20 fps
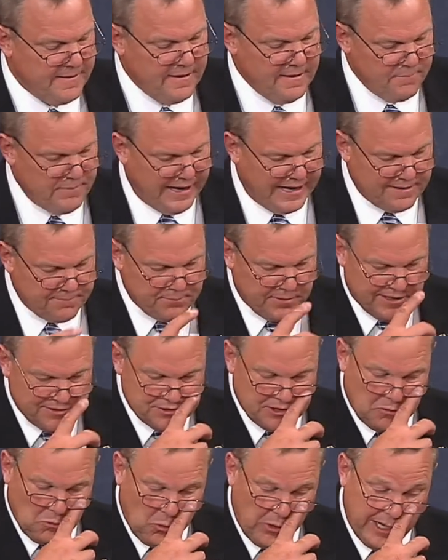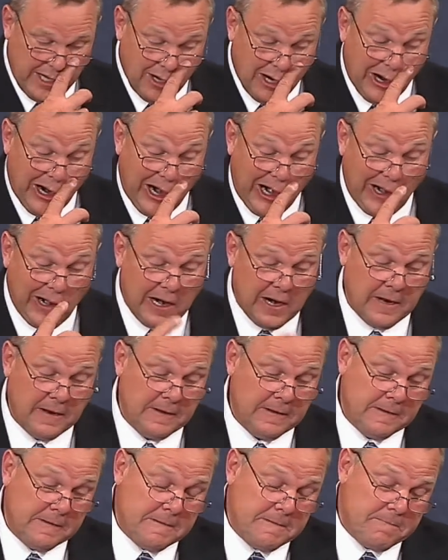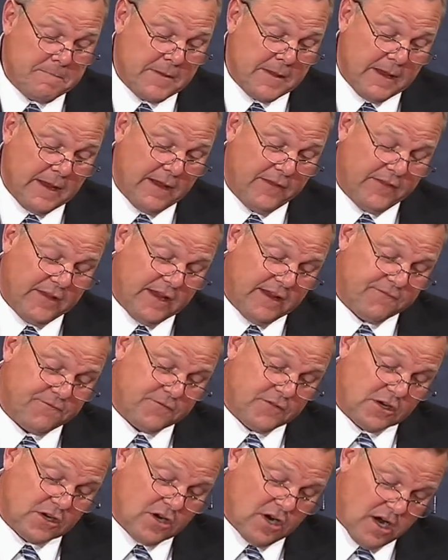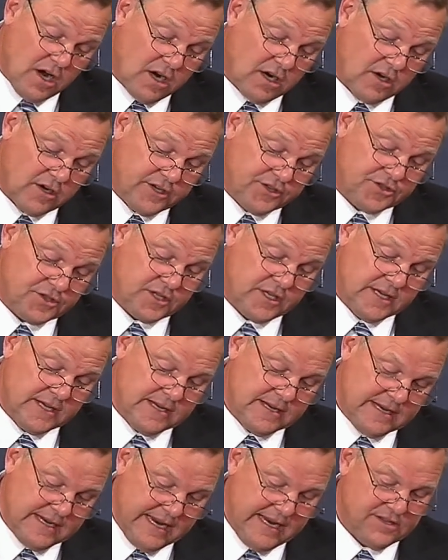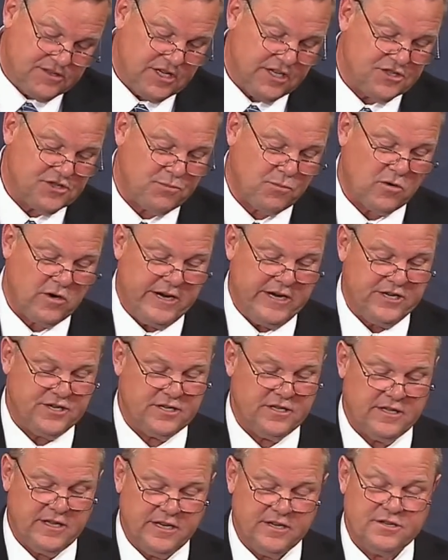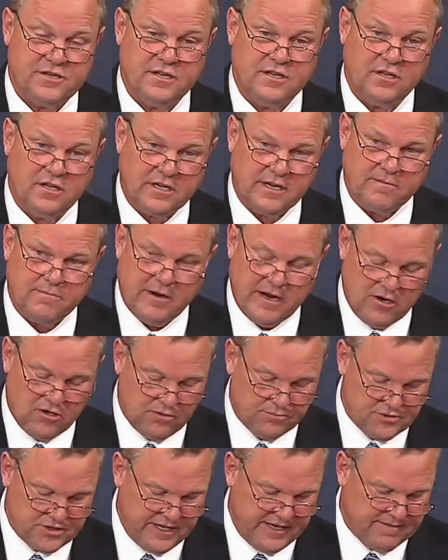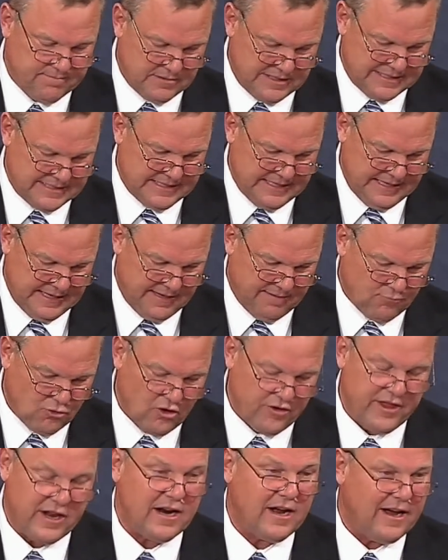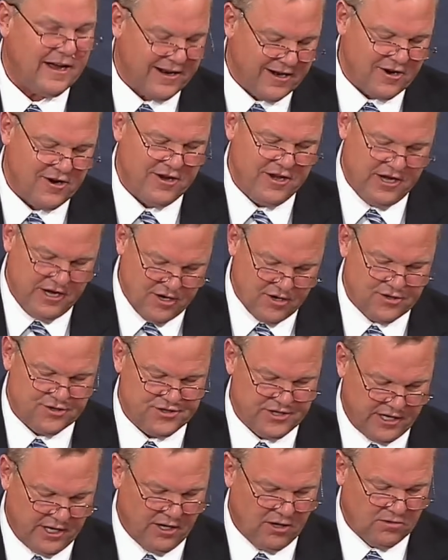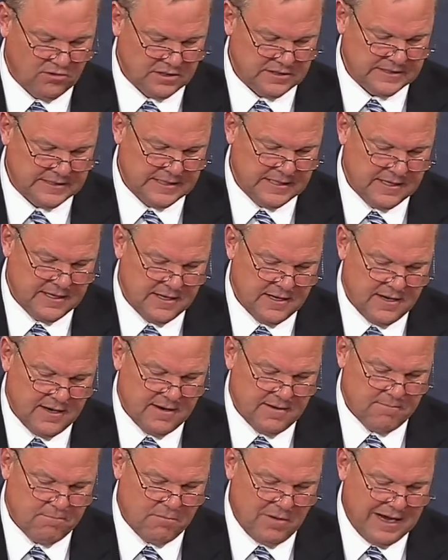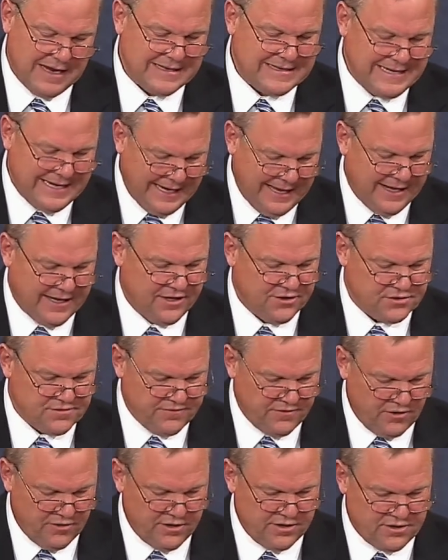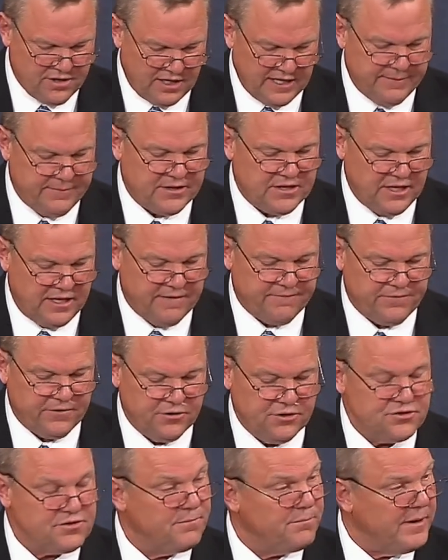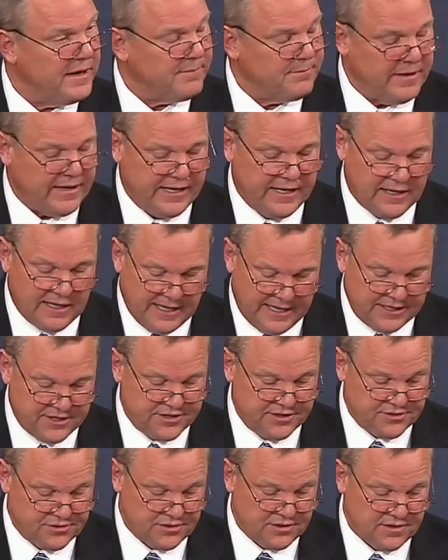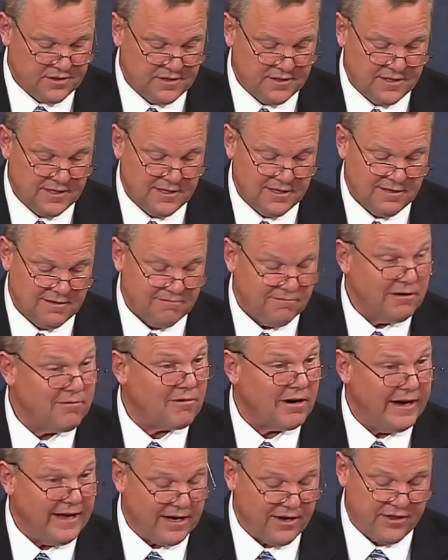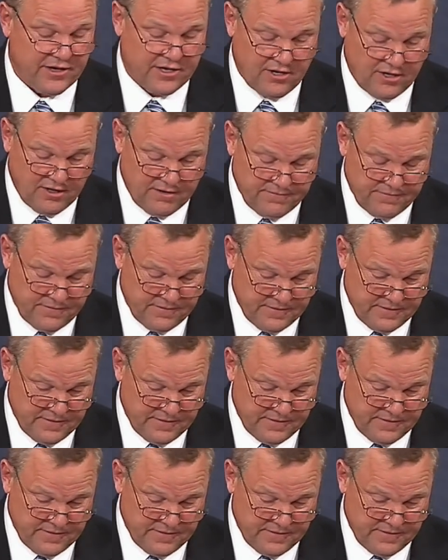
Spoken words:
Madam President, we are, and if the Congress needs inspiration, they should look at my home state of Montana. More than 100 years ago, Montanans voted to limit the influence of big money in elections. We were ahead of the curve.